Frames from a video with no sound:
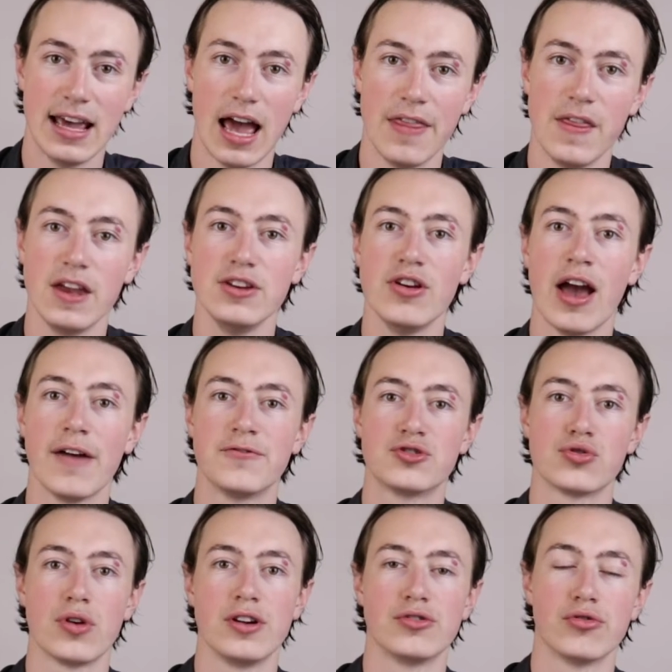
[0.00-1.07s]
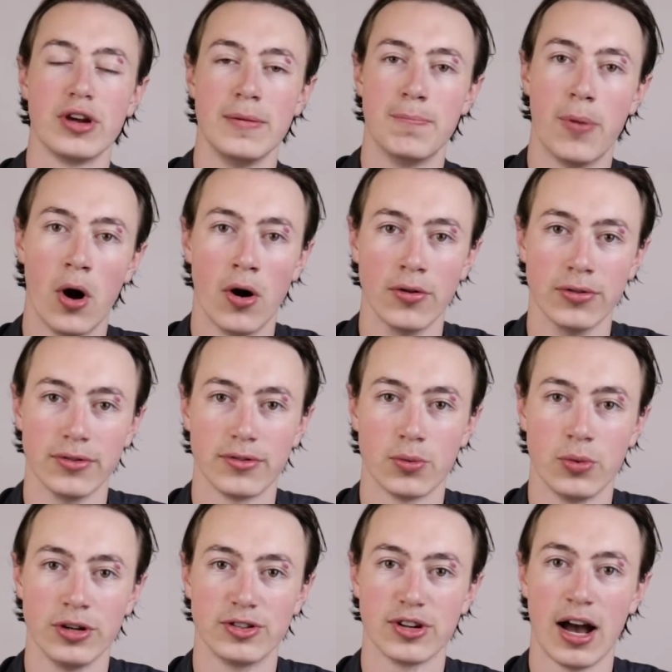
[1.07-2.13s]
And then you have treasury bonds,
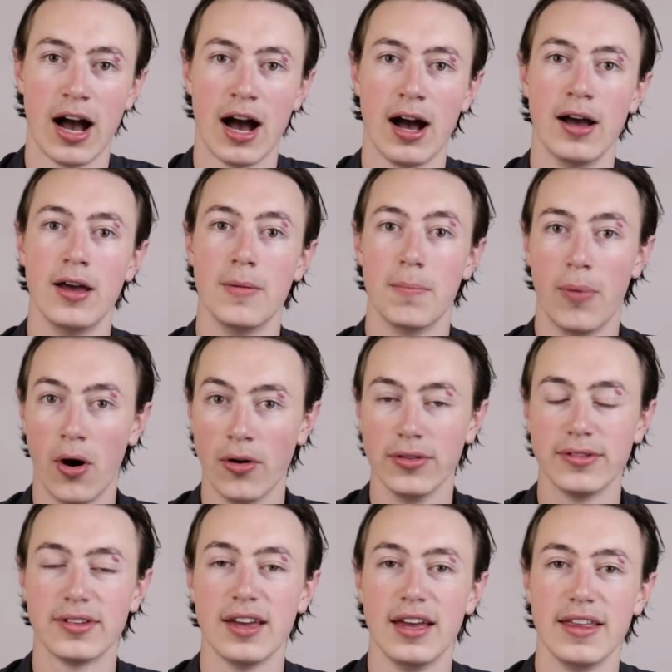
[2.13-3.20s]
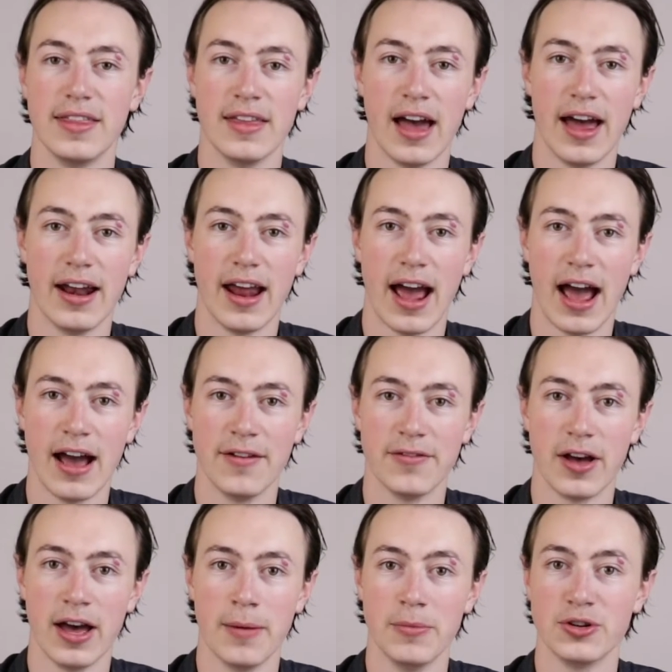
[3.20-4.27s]
which are bonds that have
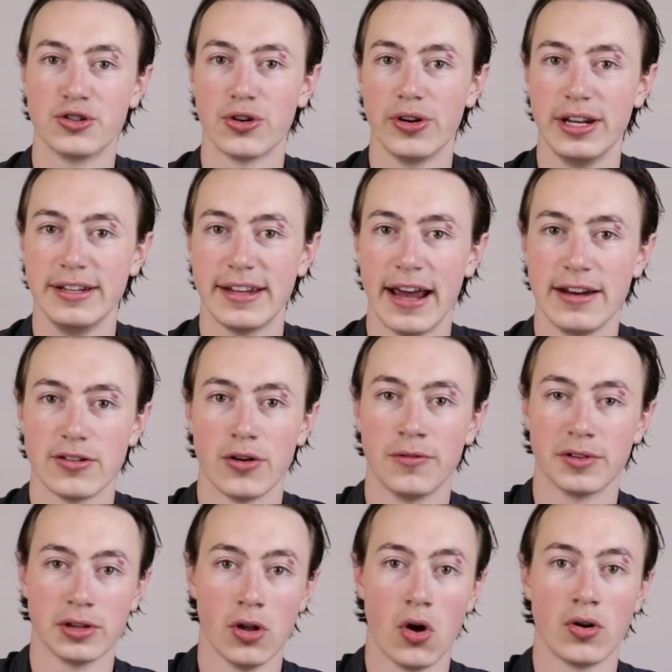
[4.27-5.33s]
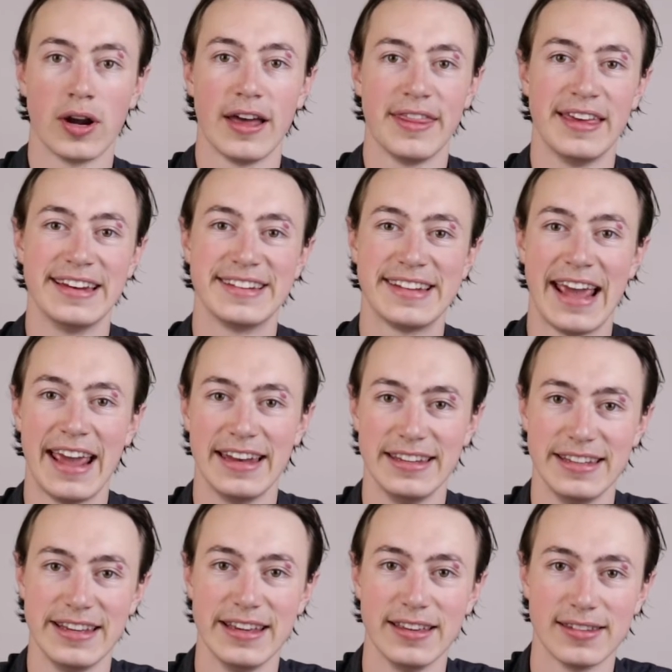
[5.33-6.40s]
a maturity date of longer than 10
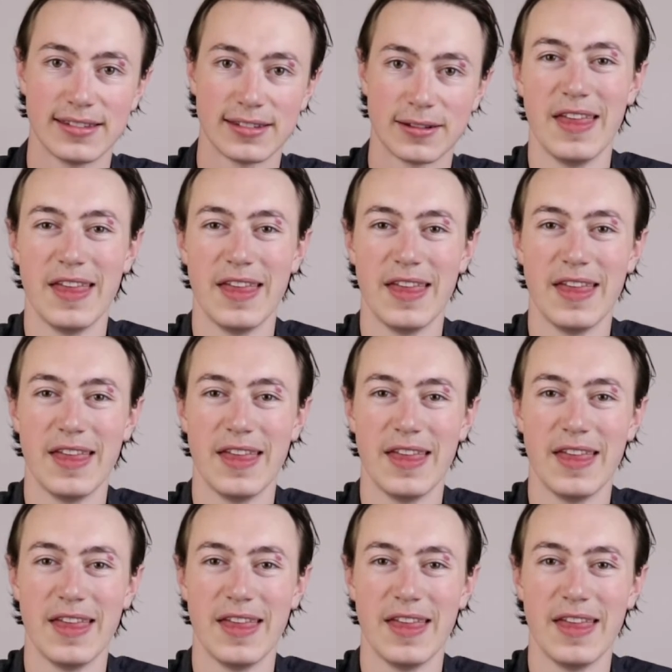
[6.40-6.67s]
years.